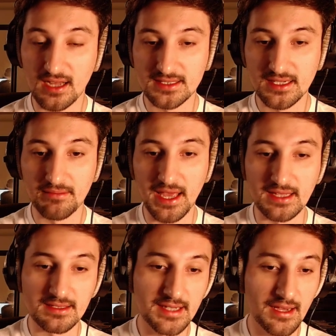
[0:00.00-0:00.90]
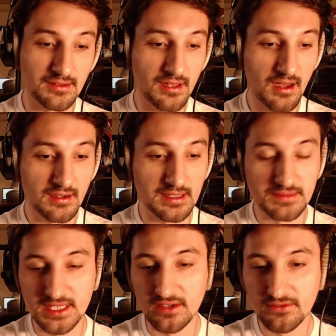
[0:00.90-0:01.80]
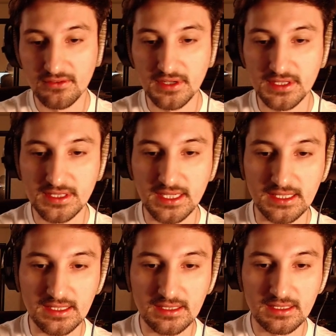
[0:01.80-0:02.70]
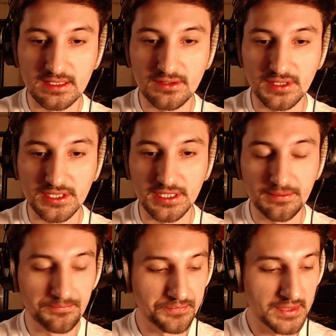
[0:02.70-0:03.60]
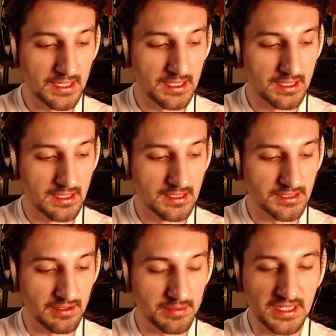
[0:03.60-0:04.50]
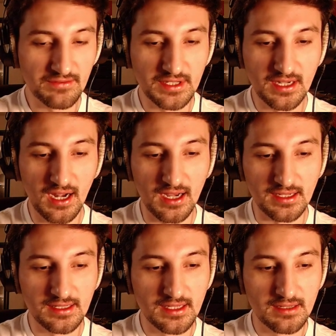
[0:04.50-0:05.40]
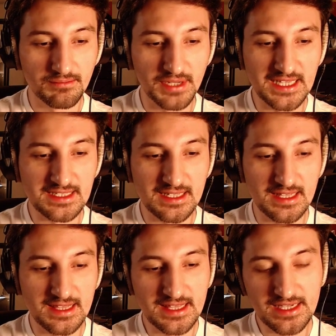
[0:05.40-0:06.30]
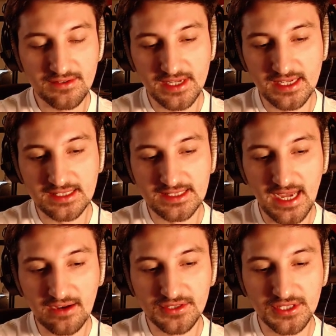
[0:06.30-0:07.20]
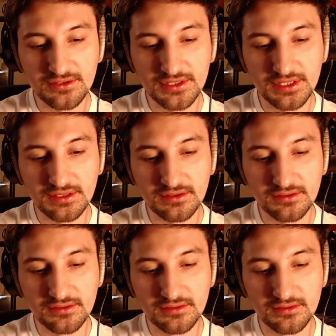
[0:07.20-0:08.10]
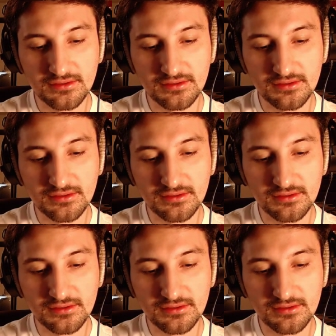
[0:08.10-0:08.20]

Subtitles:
commands. Now, Locke himself was a Christian, so he believed in God, but his theory allowed you to